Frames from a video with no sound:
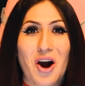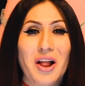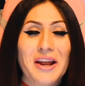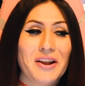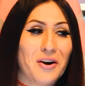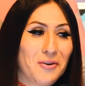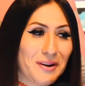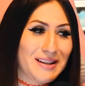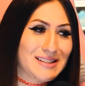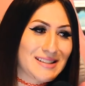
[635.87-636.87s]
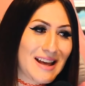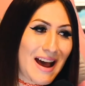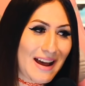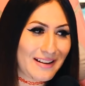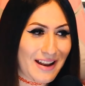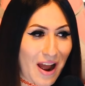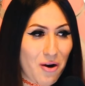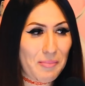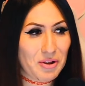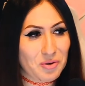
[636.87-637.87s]
All I know is that
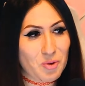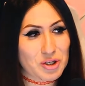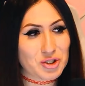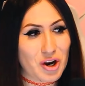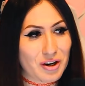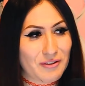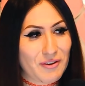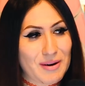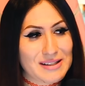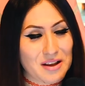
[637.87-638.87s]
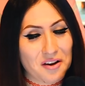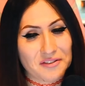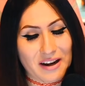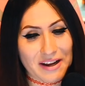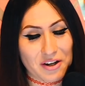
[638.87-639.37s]
now I'm a little more stronger for myself that I